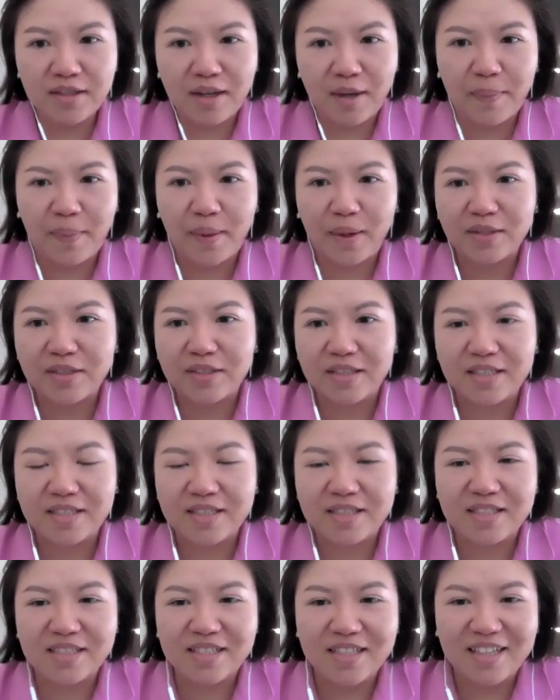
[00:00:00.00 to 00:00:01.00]
about
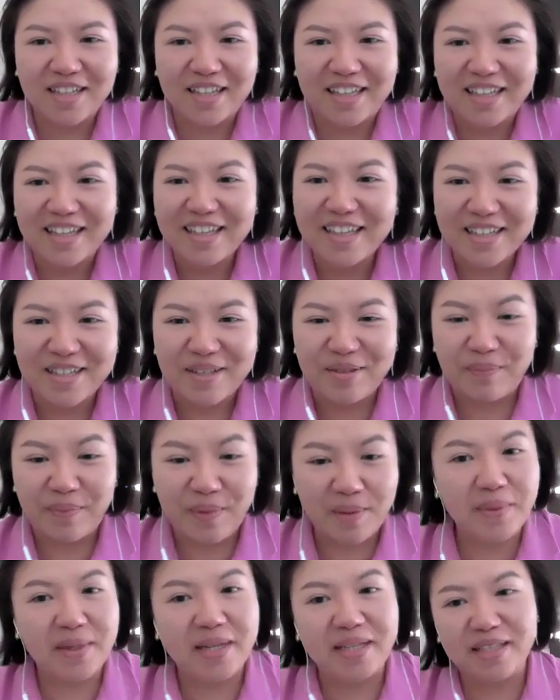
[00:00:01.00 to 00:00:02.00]
this?
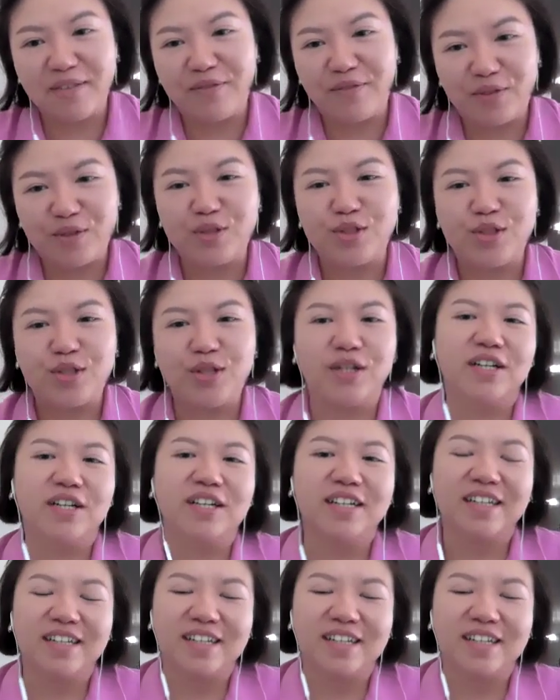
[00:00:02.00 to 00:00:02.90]
Maybe in the future.